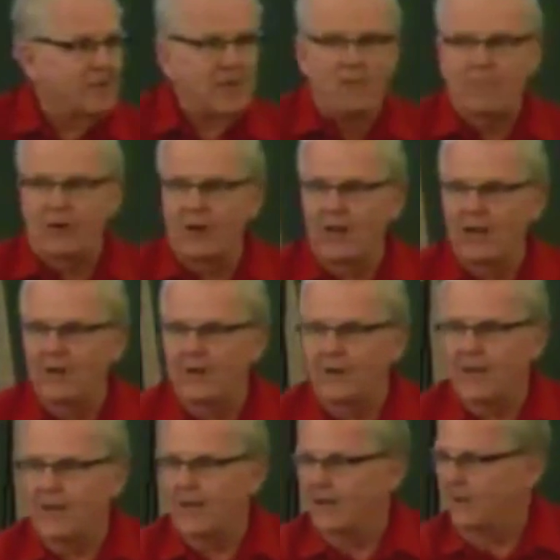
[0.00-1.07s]
ever entered
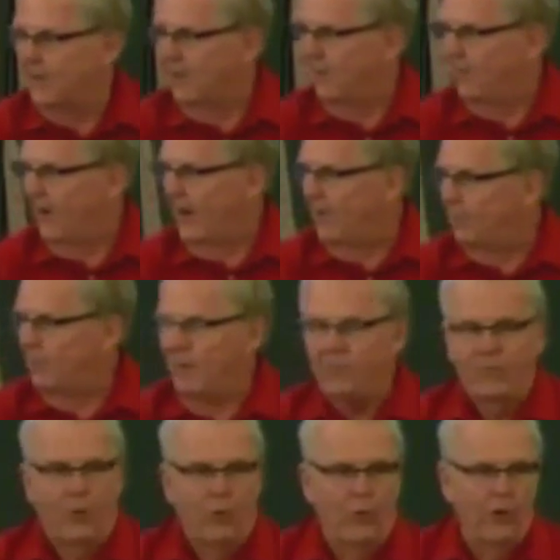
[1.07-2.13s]
into the faith
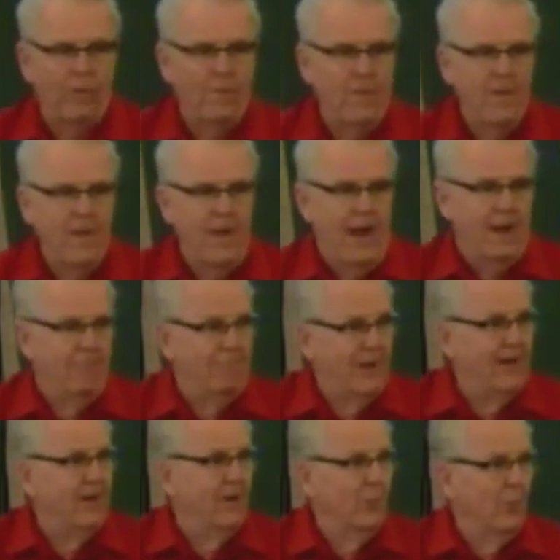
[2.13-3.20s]
before. And
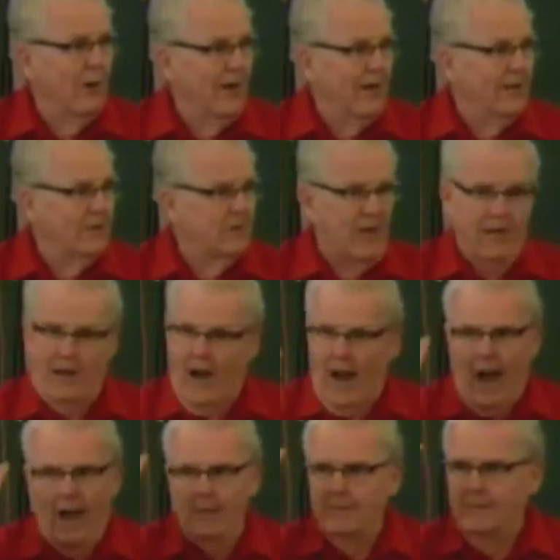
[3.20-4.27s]
Peter went in saying,
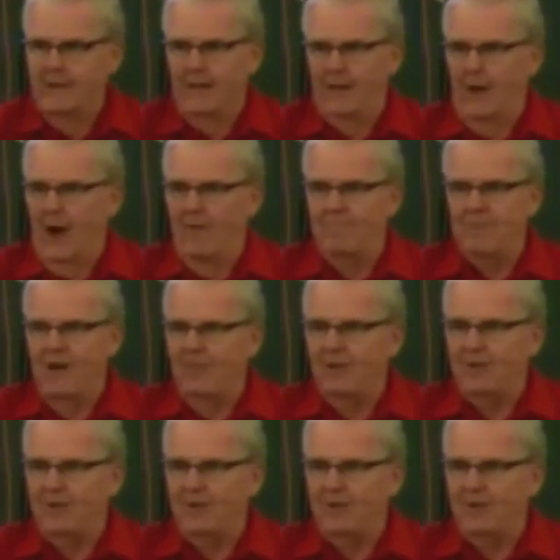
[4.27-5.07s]
You know, I've never